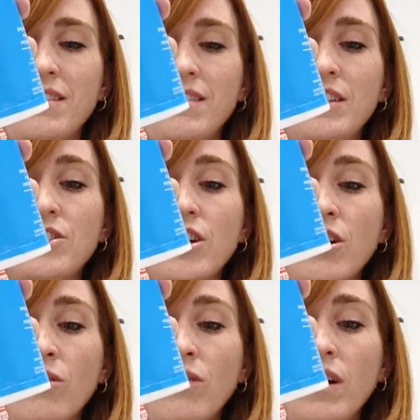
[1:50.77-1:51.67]
The
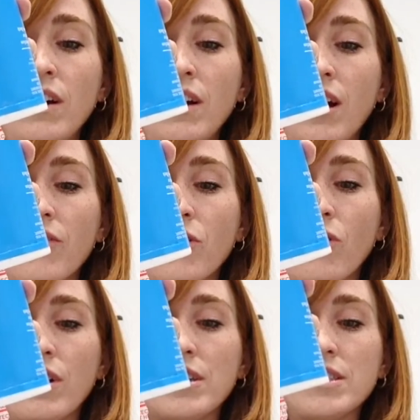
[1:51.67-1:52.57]
dough, of
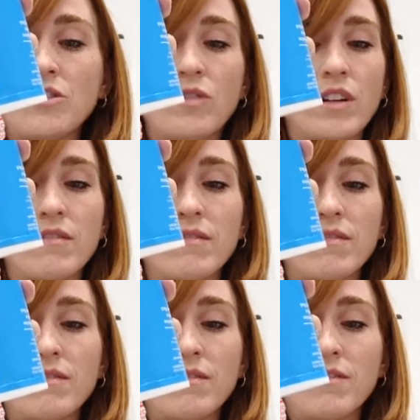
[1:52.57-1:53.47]
course, you can,
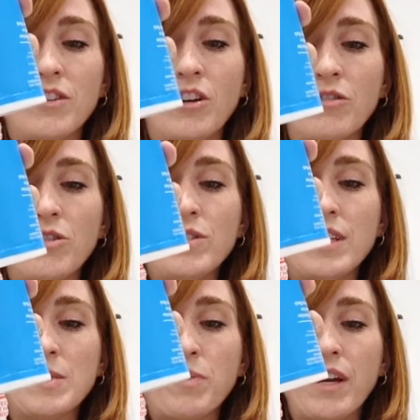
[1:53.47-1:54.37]
use it
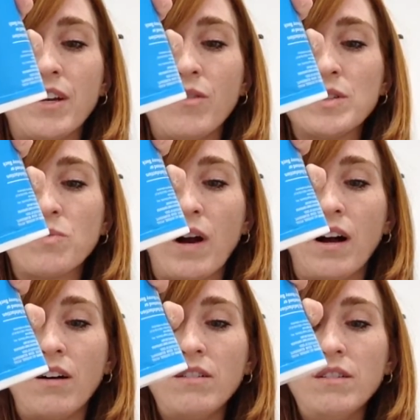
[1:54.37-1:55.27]
as Play-Doh as
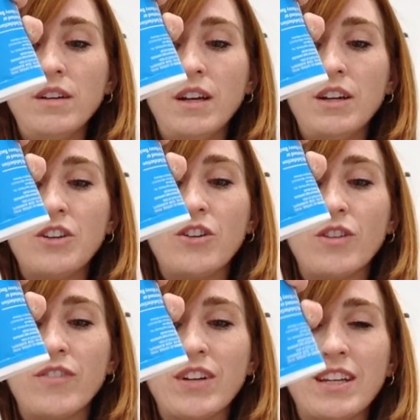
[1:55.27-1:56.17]
well. You don't
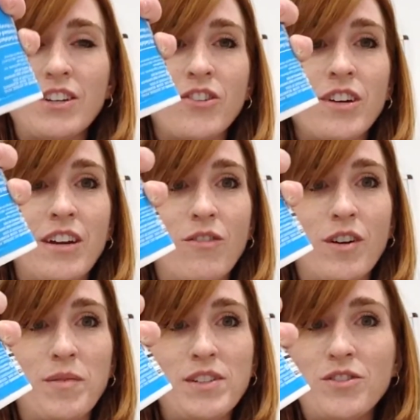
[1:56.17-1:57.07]
even need to create
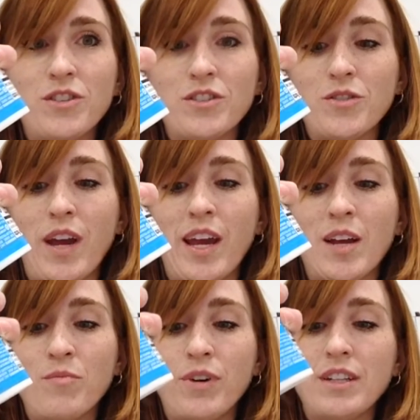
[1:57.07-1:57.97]
ornaments. You can do
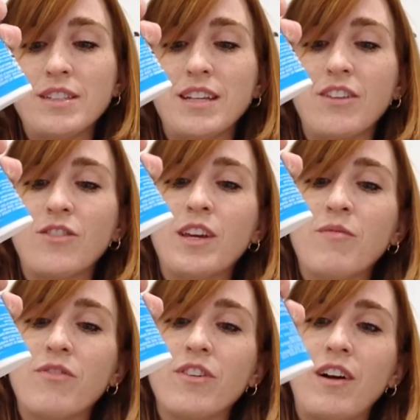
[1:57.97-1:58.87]
handprints that you keep
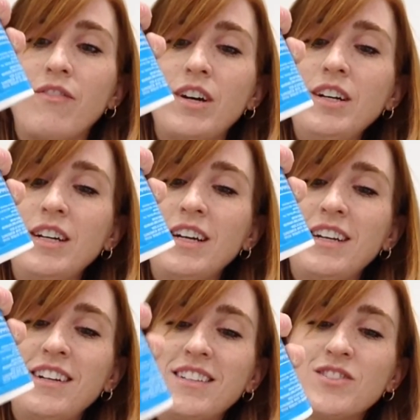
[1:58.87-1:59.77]
forever,
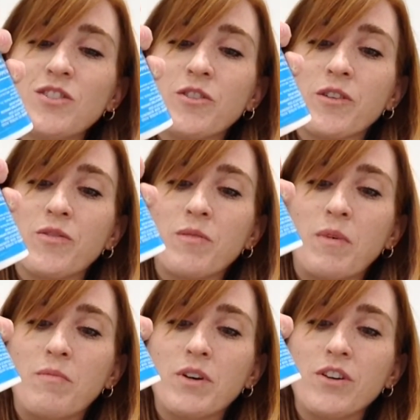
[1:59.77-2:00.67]
so you can
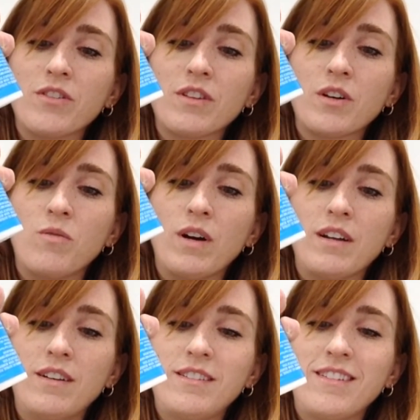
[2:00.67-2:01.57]
remember your little
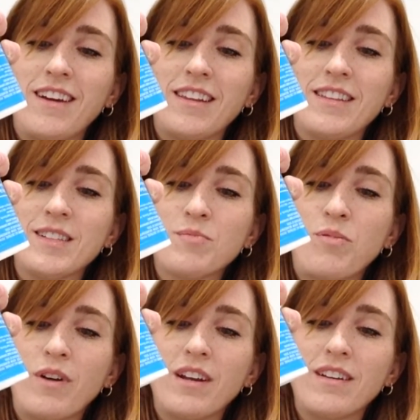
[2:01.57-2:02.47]
one at this
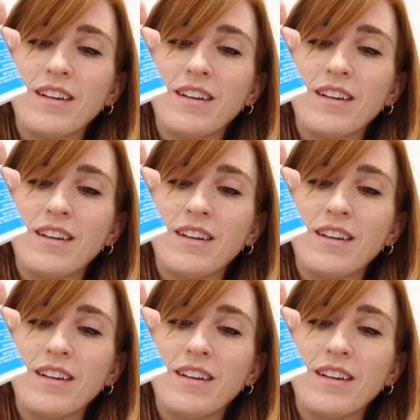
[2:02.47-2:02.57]
point